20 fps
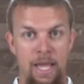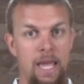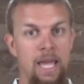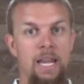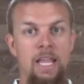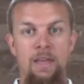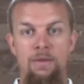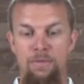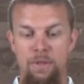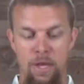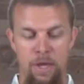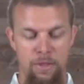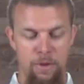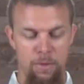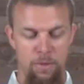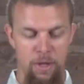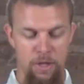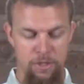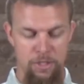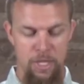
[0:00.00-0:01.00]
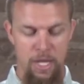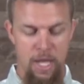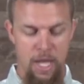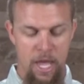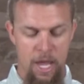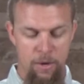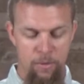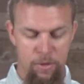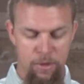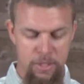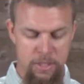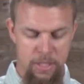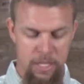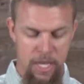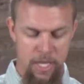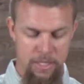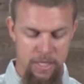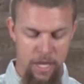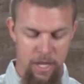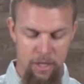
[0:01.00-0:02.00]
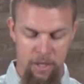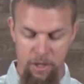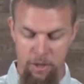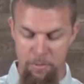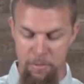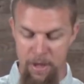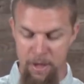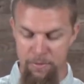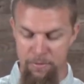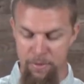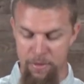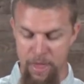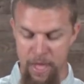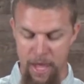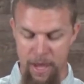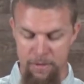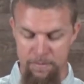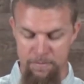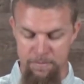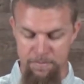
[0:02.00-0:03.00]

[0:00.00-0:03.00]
any of the other reels, and it really stands out a little bit for that.